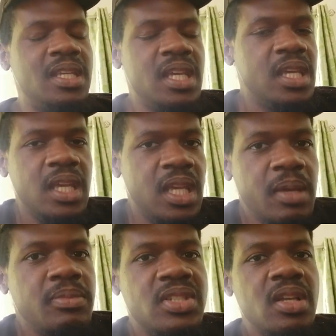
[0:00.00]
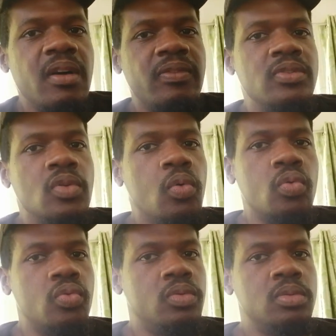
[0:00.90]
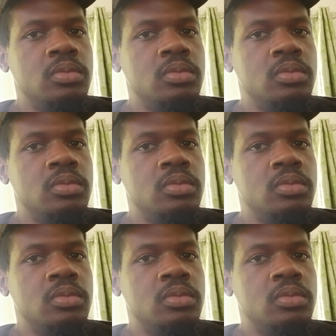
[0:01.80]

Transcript: he himself know